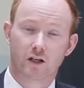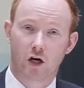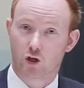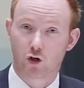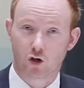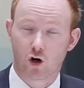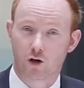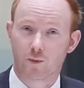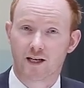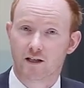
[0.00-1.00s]
a good
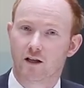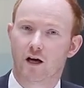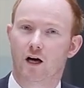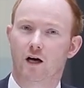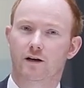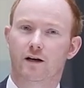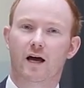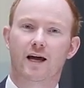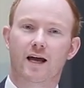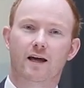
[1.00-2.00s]
economy, uh,
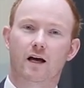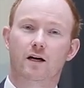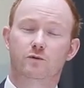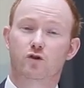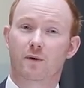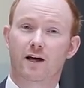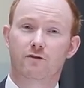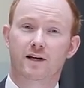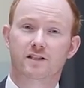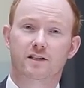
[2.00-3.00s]
a, AAA
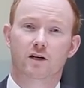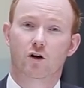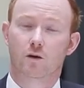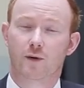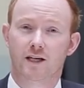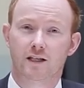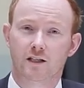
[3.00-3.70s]
rated economy.